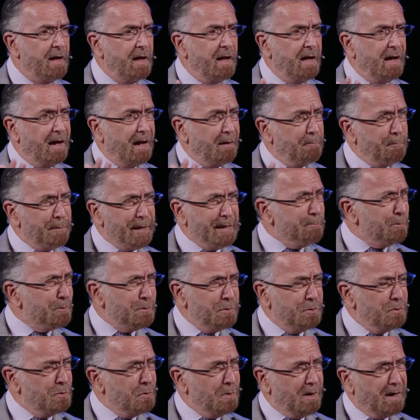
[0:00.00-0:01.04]
are people
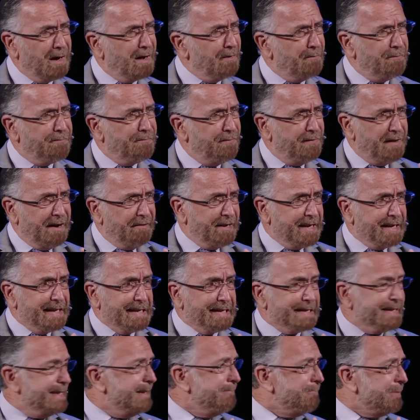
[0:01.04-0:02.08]
who are very
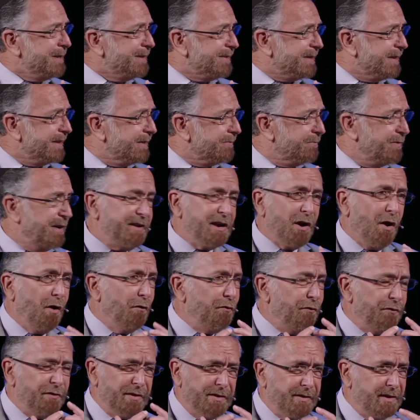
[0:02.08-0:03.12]
limited, very
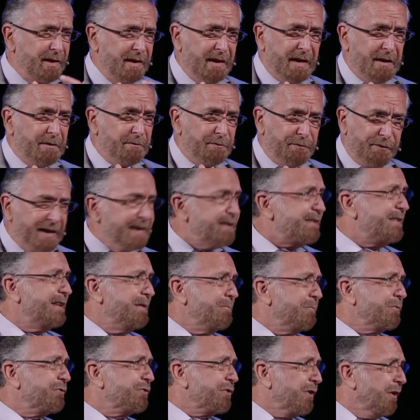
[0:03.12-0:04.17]
often
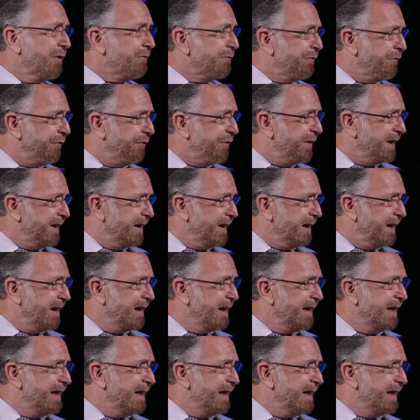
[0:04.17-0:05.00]
victims of fear